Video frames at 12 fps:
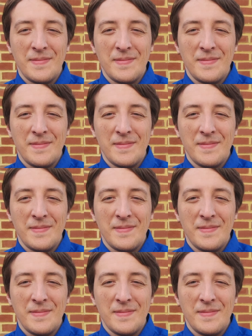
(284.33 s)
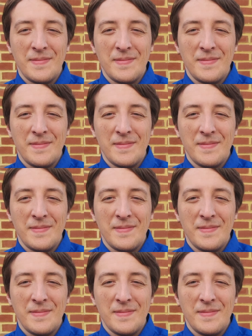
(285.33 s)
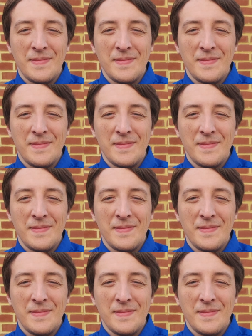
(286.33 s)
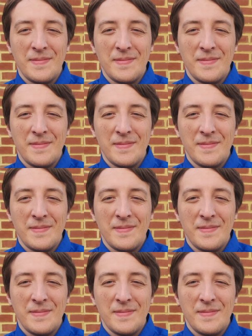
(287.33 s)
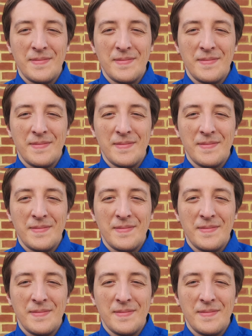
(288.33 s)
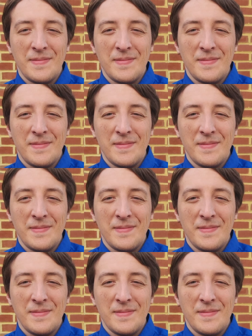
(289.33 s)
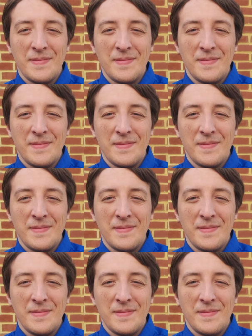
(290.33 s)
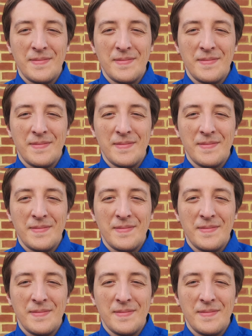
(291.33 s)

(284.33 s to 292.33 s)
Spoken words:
This is a still picture; no speech is visible.